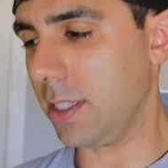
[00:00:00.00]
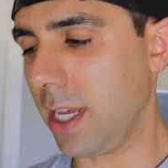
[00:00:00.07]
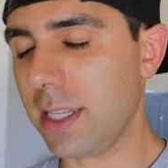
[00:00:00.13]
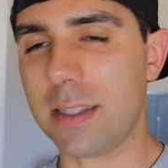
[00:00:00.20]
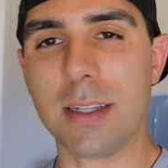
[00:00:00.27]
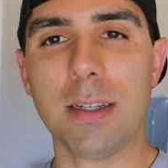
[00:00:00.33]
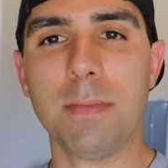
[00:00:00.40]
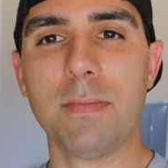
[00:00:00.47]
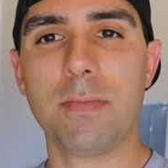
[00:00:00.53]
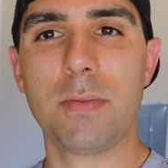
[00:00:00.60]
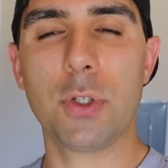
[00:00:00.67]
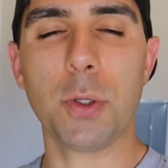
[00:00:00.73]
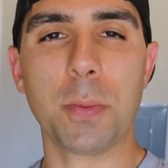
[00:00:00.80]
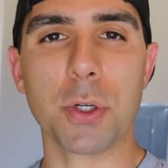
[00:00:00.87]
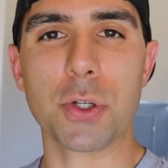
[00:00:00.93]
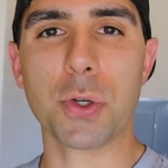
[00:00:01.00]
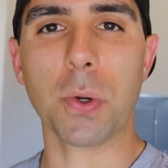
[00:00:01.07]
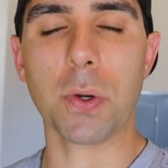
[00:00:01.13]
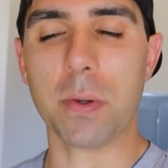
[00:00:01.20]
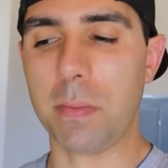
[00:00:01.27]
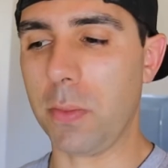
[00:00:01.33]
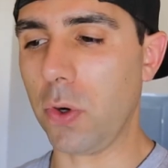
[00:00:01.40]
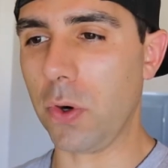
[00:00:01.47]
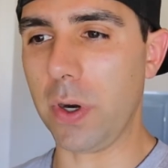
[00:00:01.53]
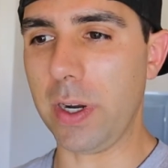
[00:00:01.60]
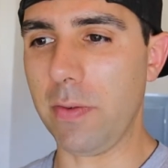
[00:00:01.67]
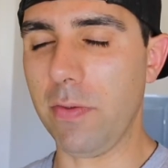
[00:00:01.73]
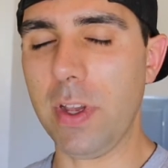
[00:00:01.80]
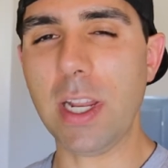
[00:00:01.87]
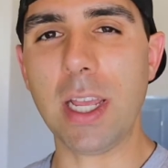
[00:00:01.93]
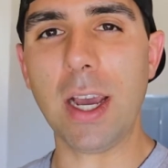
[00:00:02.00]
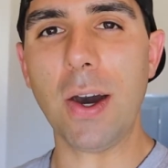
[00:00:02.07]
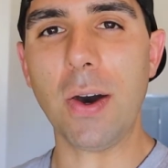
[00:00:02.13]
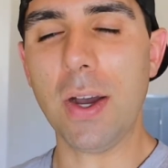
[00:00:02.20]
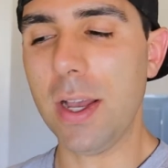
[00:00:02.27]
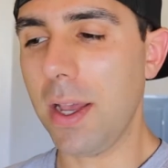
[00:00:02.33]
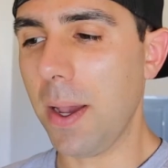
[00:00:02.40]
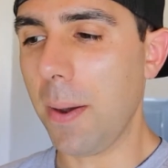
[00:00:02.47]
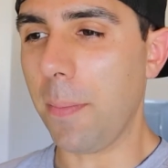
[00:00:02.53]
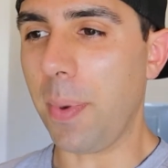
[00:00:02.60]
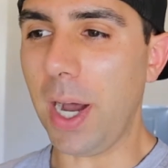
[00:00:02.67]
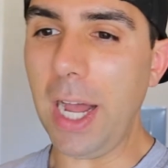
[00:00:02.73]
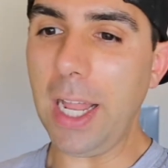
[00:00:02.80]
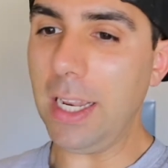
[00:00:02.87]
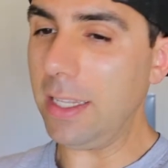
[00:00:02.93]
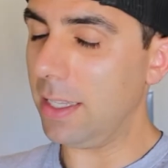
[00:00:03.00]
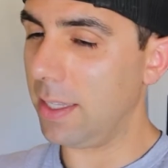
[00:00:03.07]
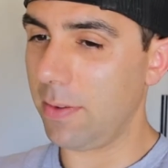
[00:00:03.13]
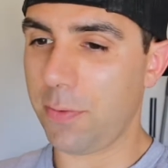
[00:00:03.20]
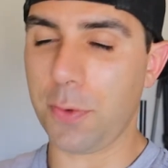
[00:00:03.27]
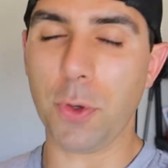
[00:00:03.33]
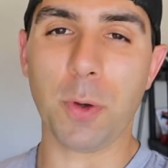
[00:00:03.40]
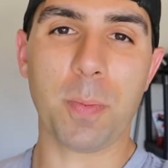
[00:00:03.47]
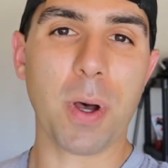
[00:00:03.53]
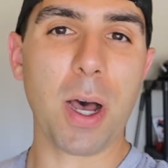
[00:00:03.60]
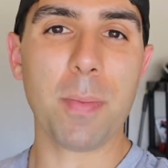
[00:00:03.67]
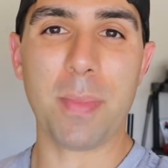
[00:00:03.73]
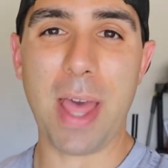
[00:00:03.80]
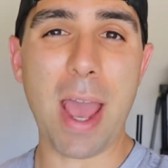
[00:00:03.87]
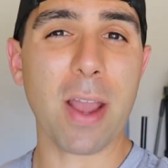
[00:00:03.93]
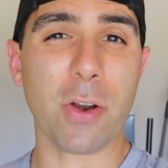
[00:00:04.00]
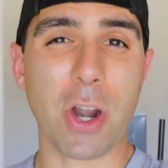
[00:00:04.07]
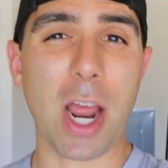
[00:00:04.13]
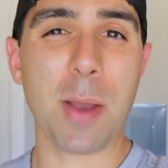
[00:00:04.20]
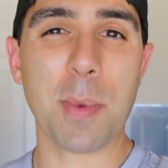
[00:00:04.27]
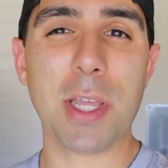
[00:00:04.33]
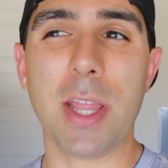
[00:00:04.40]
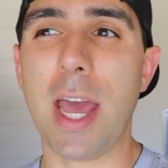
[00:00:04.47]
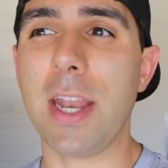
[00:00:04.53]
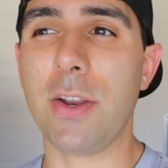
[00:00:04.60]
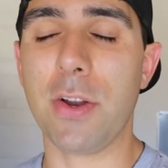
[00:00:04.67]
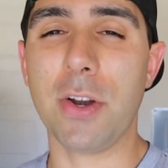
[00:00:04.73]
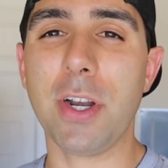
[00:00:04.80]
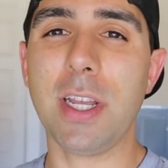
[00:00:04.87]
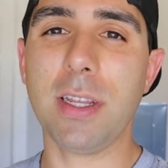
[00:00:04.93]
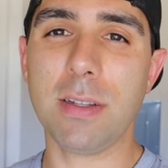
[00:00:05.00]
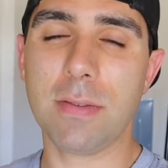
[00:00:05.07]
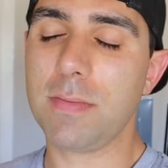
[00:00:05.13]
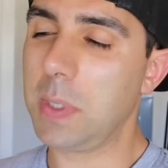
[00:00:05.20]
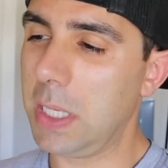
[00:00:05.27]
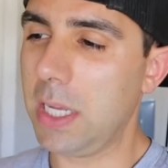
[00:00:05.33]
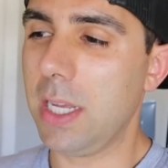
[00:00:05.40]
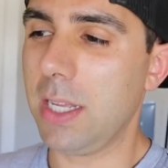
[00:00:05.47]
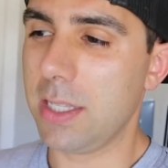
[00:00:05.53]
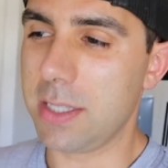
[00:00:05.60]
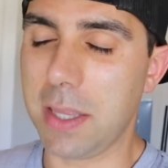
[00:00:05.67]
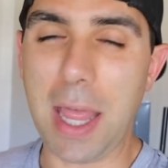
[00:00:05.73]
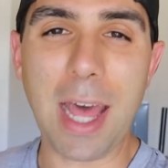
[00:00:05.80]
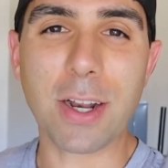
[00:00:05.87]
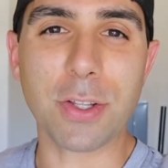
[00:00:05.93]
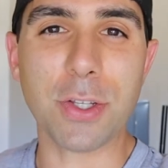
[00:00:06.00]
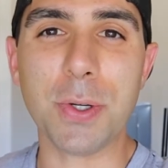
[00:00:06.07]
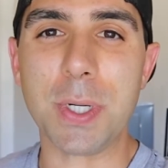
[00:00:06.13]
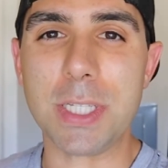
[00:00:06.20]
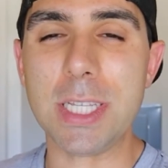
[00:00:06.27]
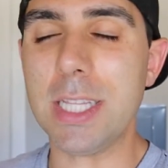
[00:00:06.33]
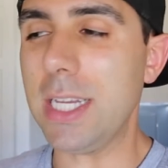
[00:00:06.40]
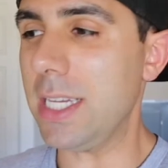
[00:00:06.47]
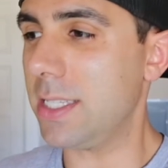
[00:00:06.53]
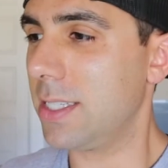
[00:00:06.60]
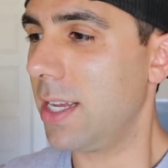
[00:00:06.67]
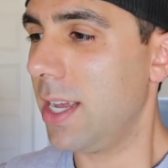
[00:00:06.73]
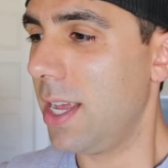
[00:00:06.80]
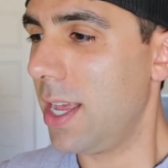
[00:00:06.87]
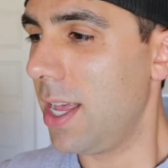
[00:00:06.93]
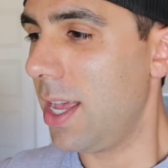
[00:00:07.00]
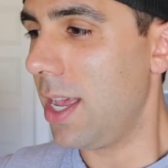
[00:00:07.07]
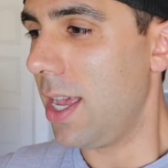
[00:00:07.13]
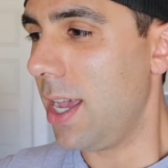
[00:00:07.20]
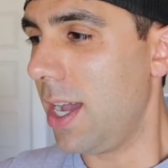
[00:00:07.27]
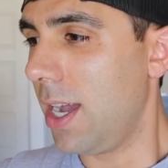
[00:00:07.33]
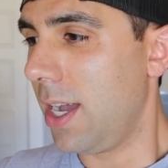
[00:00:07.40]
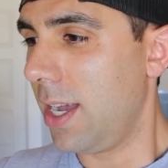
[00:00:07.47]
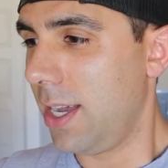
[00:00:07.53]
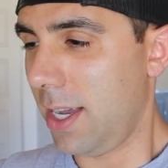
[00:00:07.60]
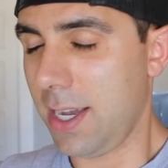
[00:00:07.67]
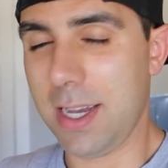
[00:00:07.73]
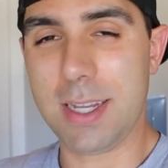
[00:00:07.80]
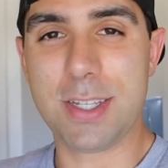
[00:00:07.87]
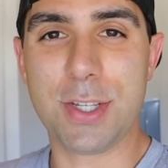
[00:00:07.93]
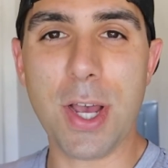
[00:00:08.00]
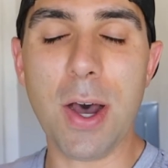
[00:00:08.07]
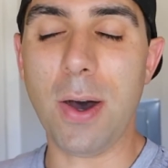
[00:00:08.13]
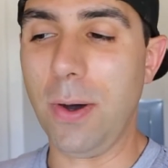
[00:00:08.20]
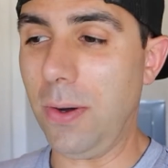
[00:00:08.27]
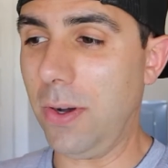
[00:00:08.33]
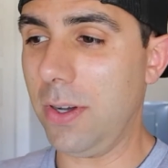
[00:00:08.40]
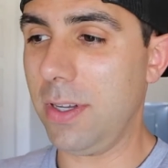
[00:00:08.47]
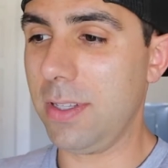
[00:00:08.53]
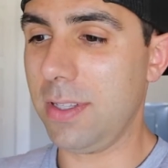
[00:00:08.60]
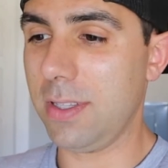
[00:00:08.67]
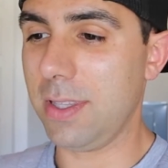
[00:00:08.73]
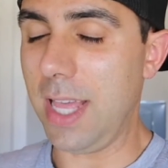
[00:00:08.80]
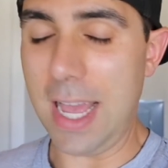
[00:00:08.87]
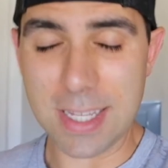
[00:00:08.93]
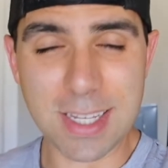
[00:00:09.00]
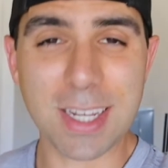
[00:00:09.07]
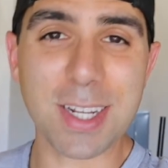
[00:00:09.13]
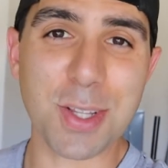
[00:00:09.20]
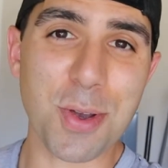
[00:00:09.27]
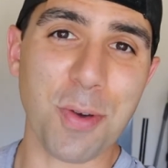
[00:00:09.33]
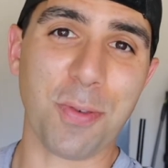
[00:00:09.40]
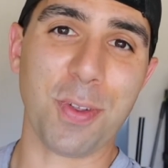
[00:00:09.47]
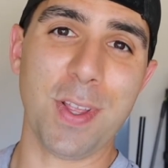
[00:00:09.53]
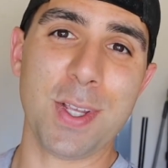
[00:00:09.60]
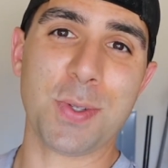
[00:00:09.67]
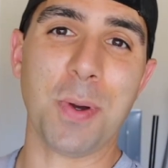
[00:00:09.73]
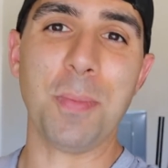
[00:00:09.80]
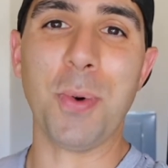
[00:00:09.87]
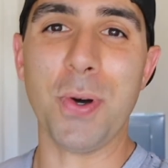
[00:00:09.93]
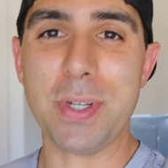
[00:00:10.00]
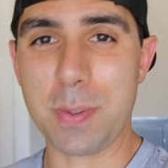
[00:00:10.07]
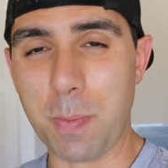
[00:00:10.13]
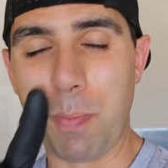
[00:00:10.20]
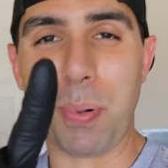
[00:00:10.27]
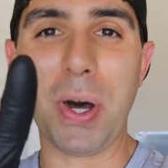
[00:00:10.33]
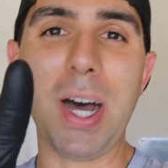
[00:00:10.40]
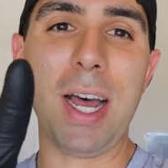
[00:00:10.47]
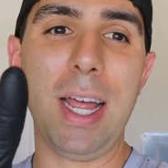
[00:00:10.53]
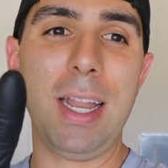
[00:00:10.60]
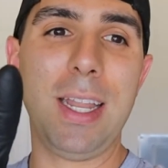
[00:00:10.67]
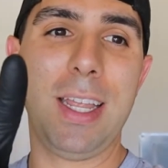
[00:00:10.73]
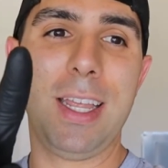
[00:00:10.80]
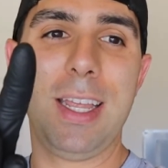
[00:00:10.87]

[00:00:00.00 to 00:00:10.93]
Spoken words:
that's a super short and boring video. But fuel pump, that grimy, that dirty, that'll do it to this. So that's gonna do it for this one, boys. But